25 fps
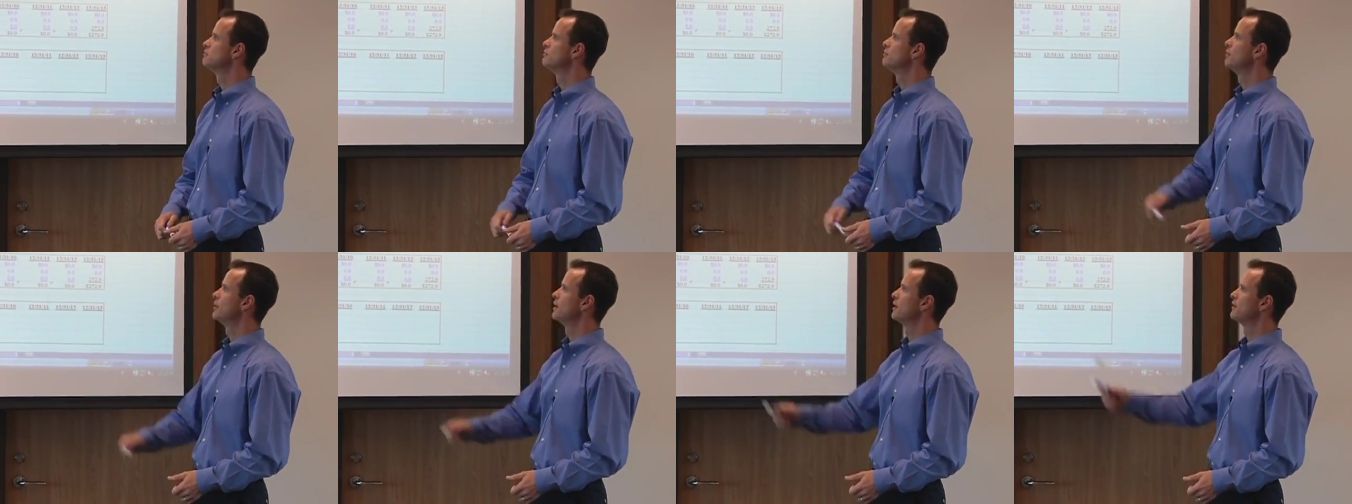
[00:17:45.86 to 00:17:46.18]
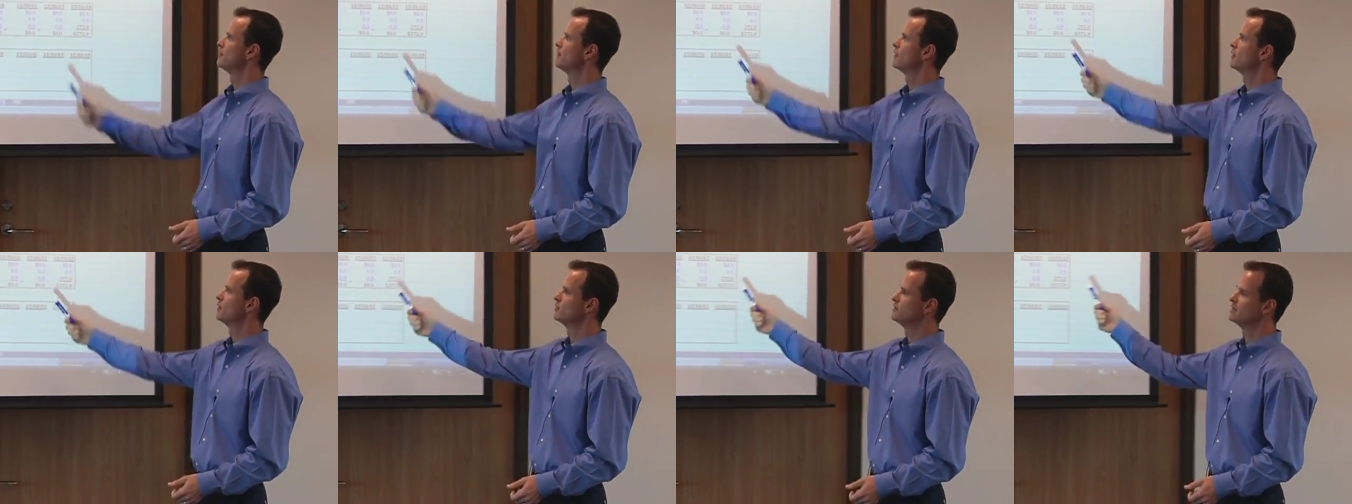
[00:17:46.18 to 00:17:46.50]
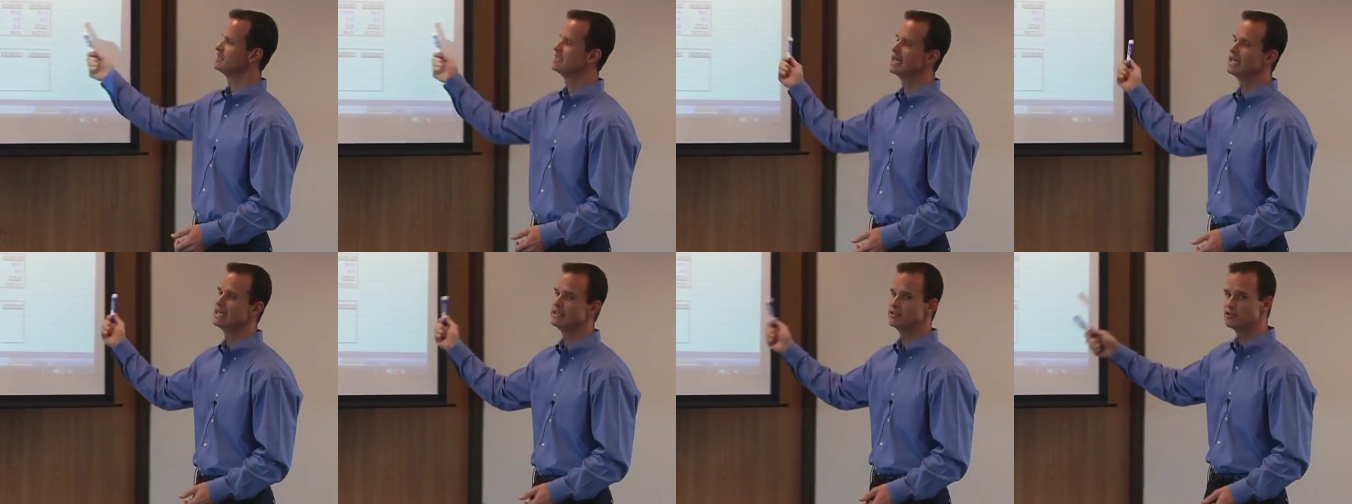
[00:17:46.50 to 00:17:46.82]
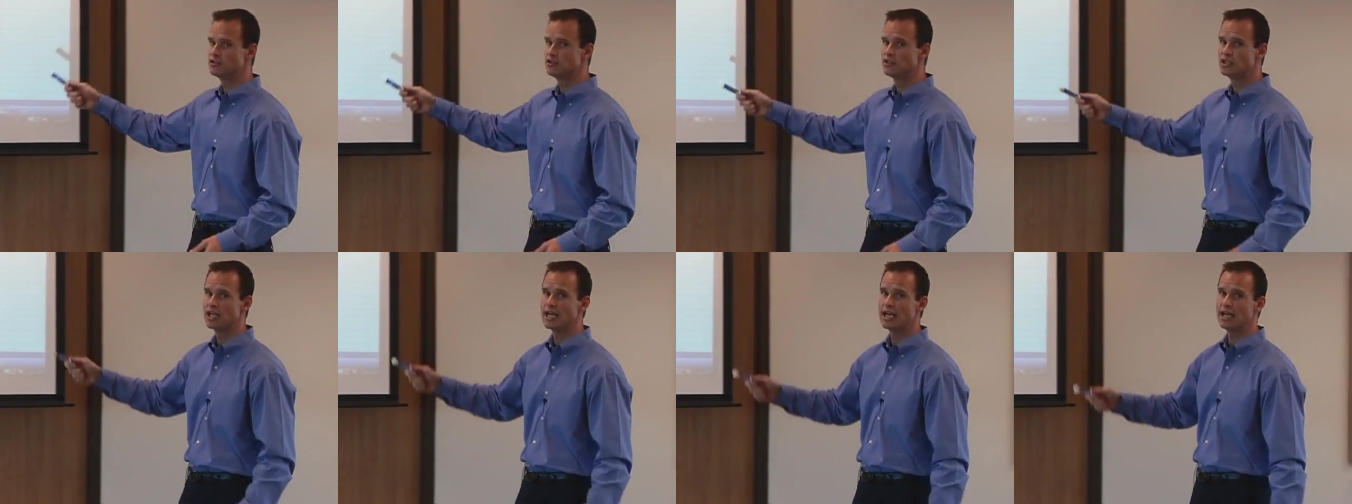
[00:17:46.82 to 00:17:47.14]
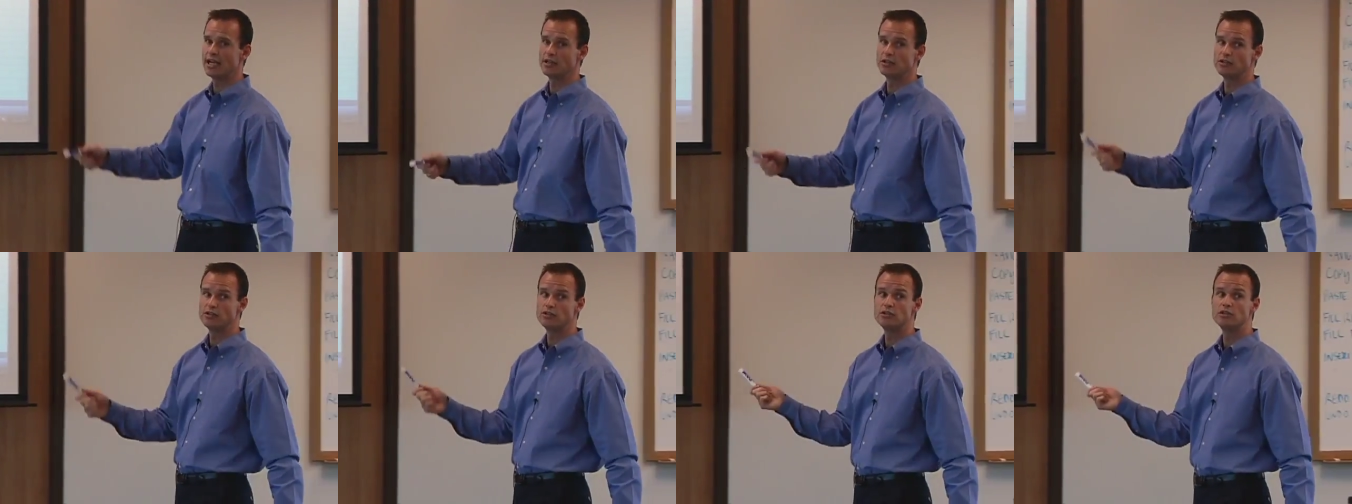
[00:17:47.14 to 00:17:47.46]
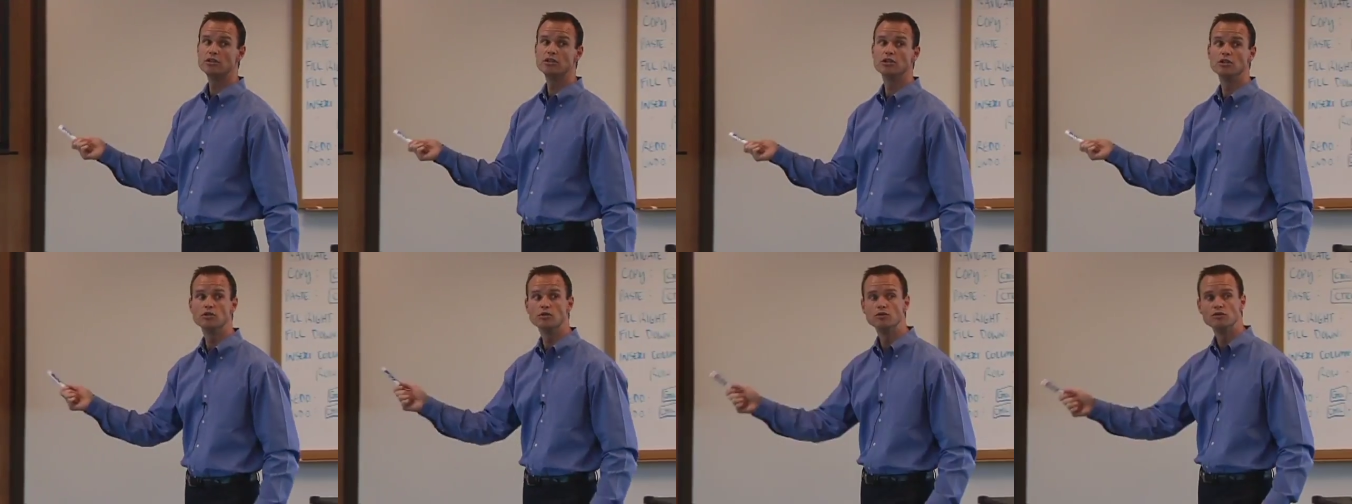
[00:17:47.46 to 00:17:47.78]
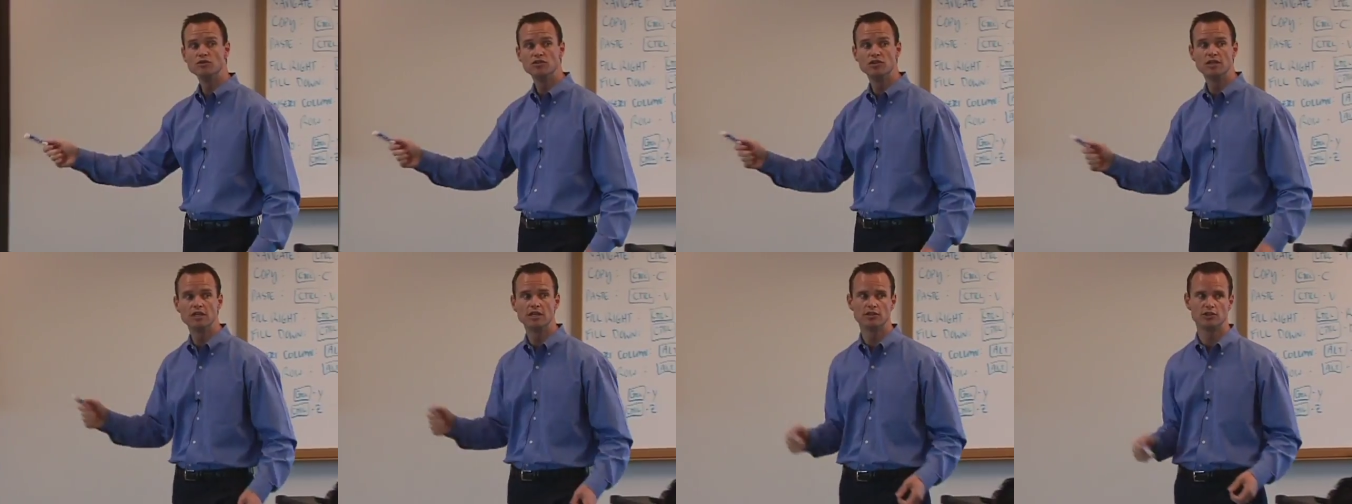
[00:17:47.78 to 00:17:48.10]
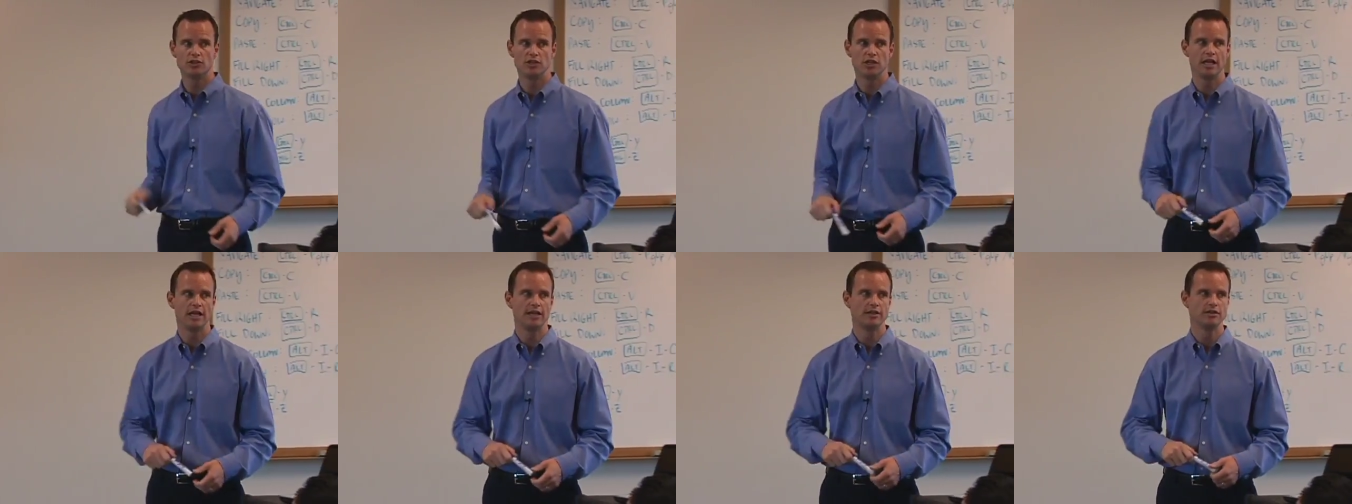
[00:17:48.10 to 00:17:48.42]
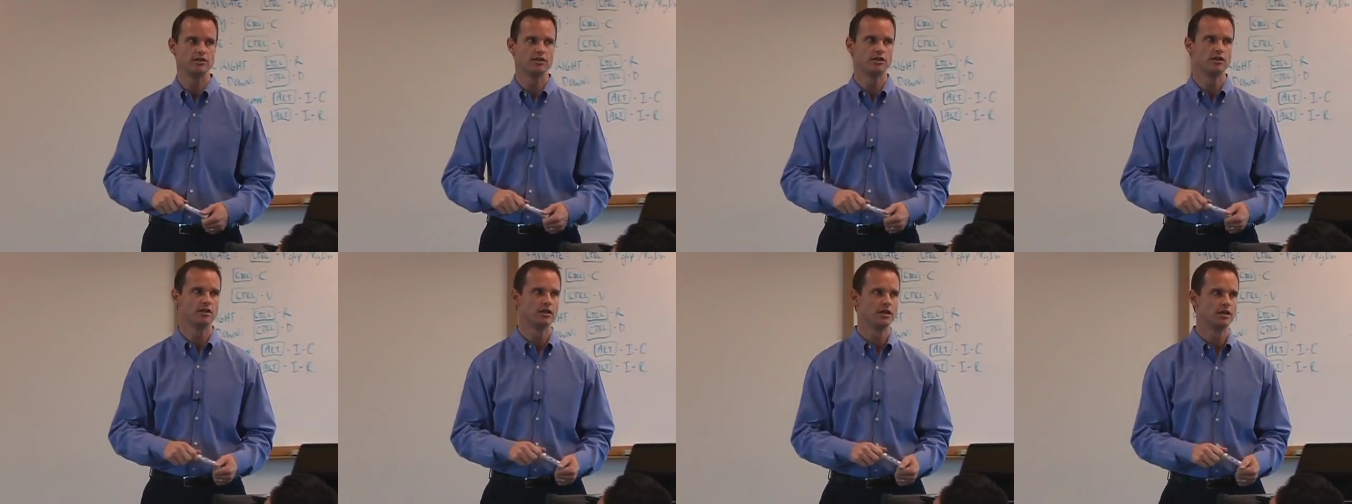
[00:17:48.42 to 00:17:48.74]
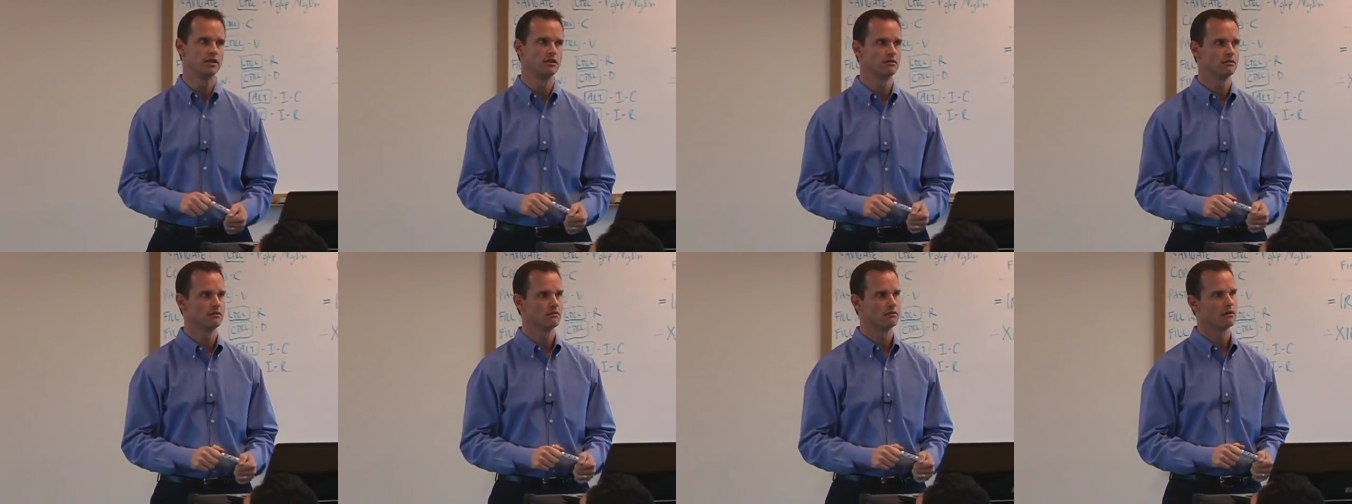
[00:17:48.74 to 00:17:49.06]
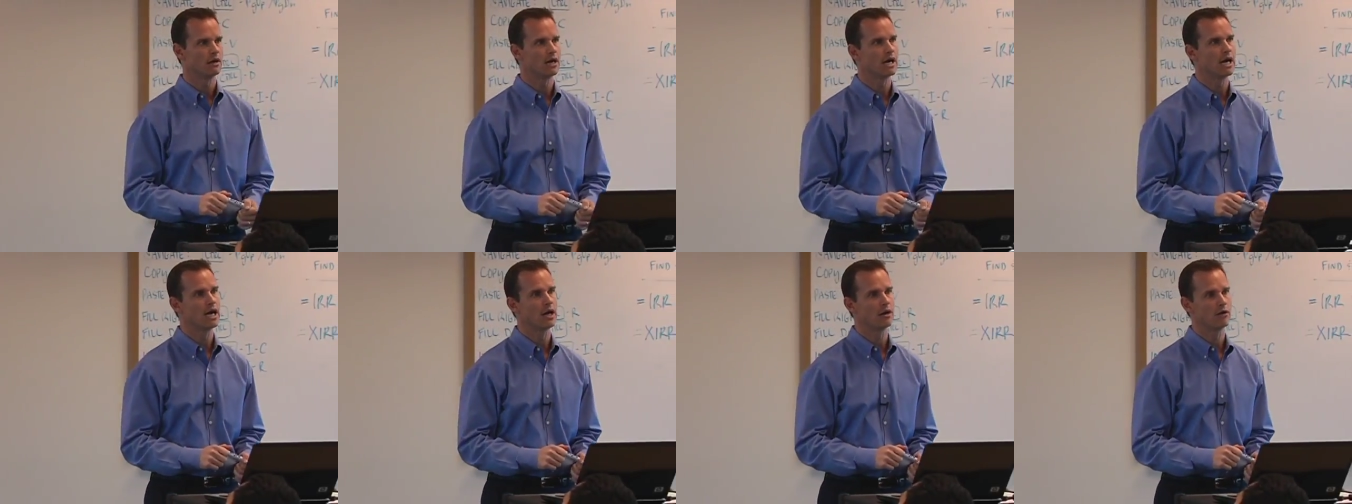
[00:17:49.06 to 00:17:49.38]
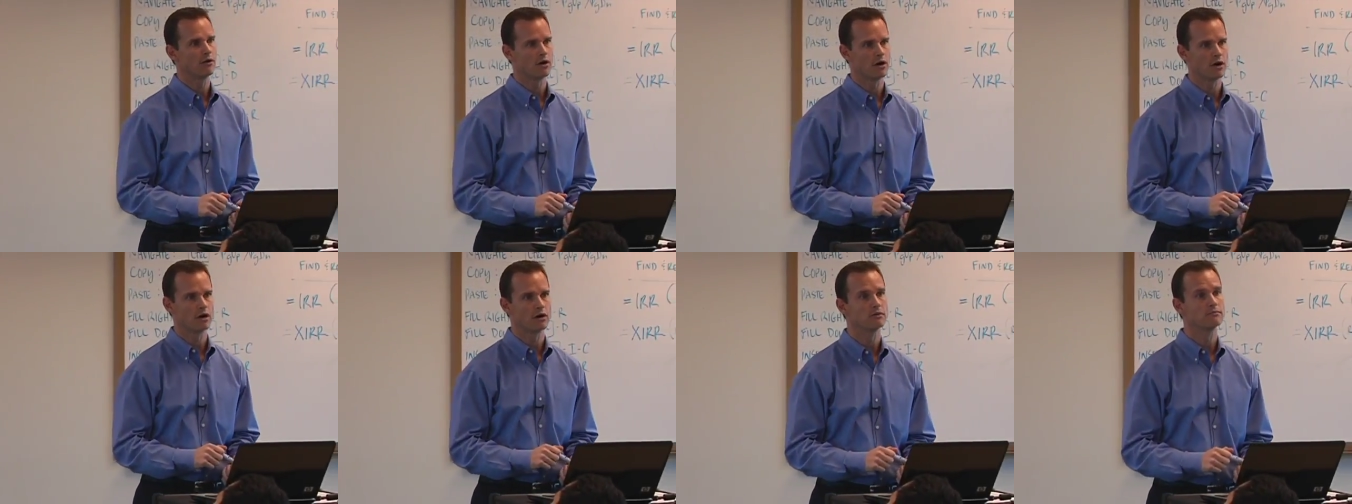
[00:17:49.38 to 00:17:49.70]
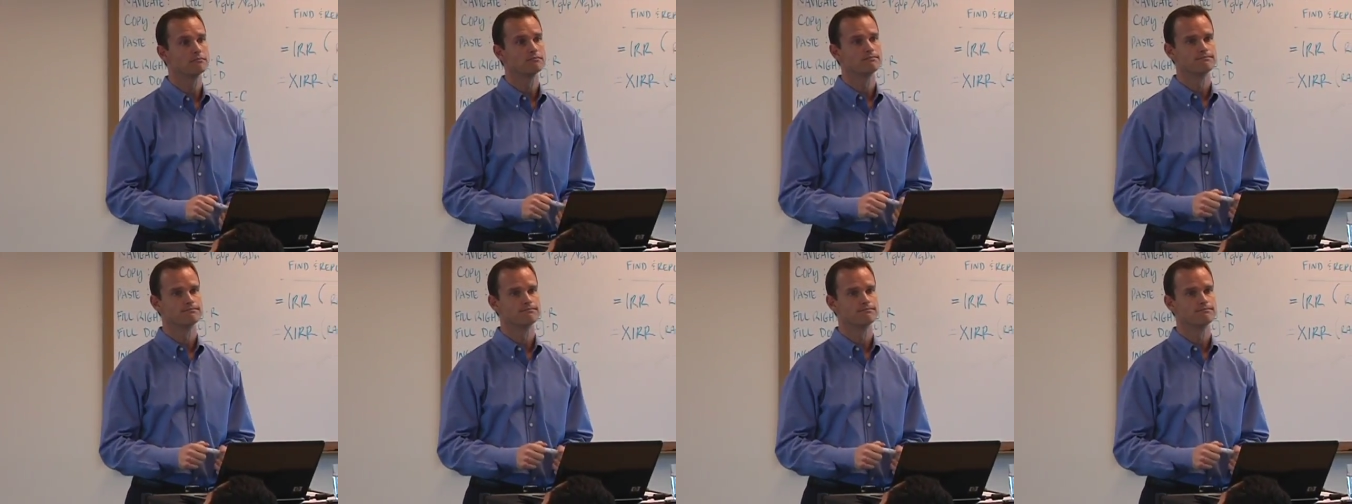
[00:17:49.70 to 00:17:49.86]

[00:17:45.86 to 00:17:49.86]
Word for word: but if those dates changed, you'd see a change in the IRR.